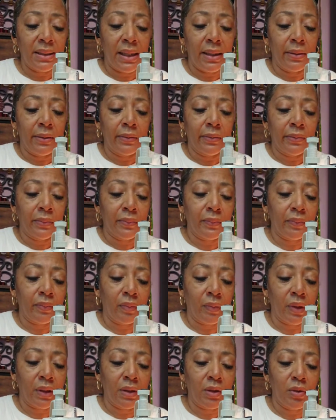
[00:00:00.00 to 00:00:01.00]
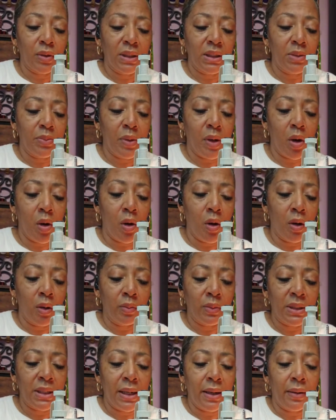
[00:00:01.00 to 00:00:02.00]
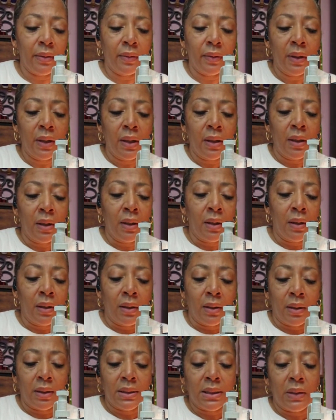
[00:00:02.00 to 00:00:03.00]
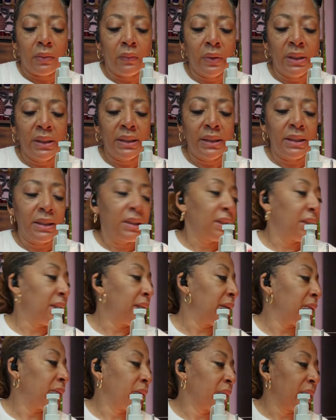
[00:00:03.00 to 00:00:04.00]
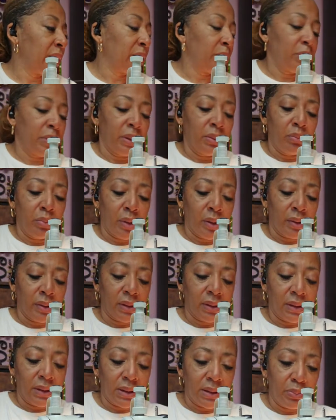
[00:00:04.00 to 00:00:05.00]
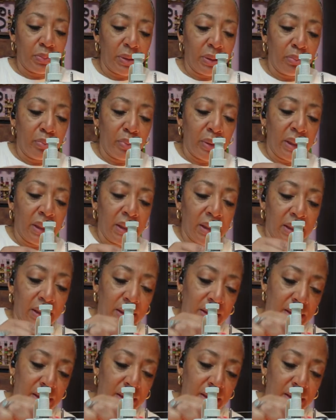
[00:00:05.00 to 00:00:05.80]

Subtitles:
out, stretched my arms out, because I really need to get rid of Big Bertha, this big belly.